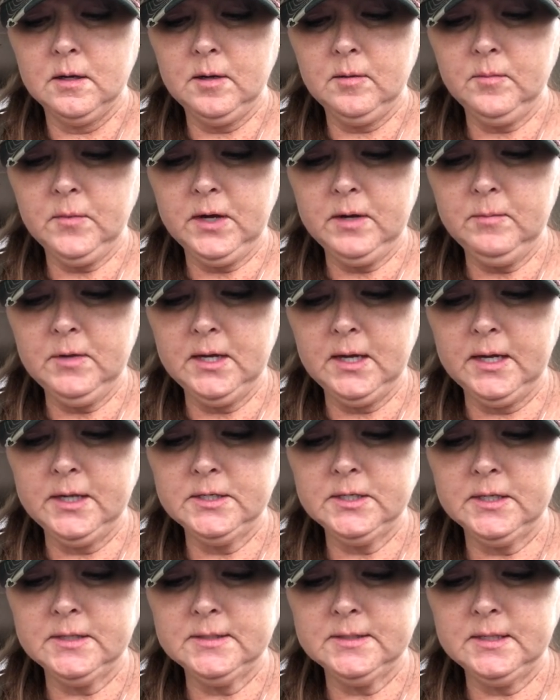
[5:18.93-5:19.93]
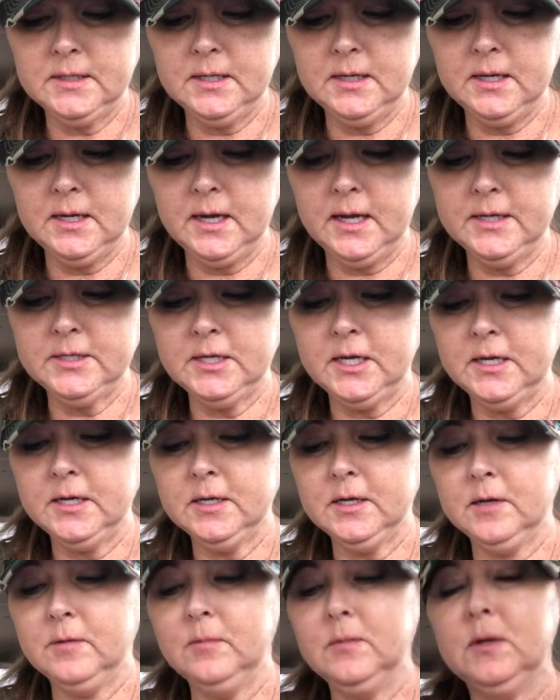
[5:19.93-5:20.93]
it might be AJC,
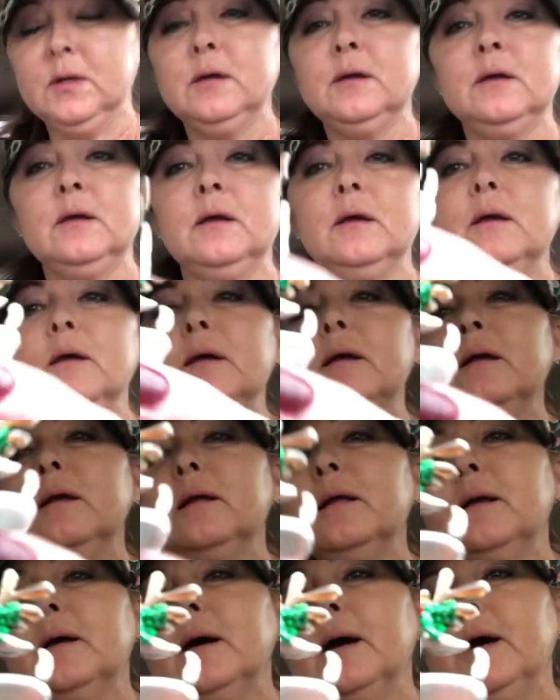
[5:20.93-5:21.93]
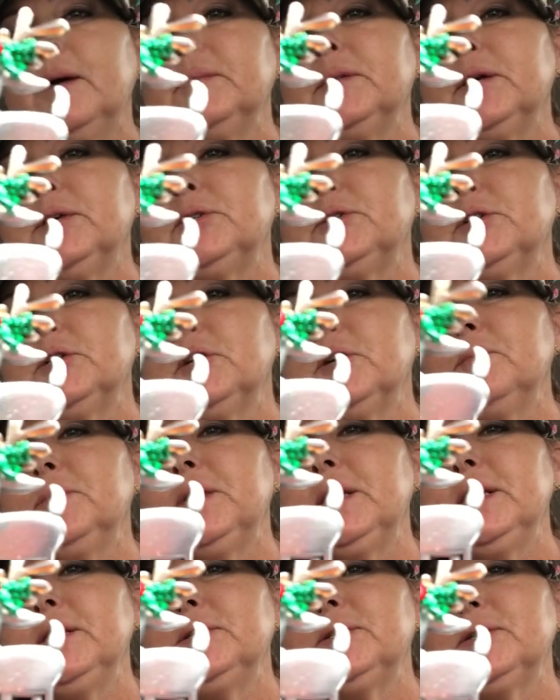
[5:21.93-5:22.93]
AJM, I'm not sure,
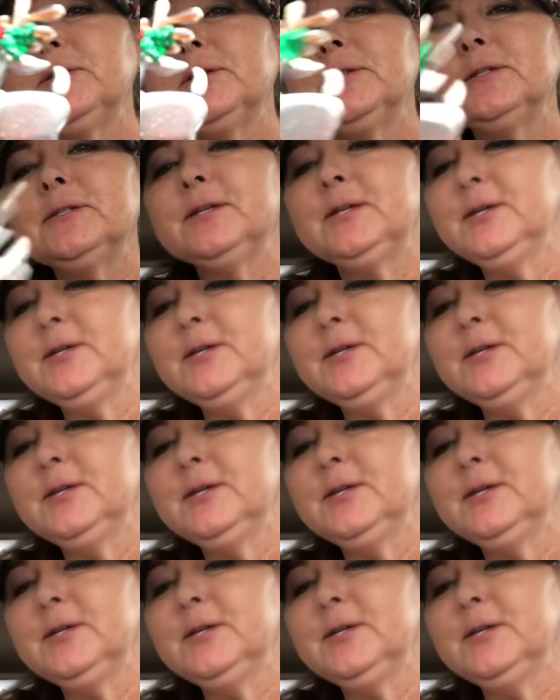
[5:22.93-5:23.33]
but he sure is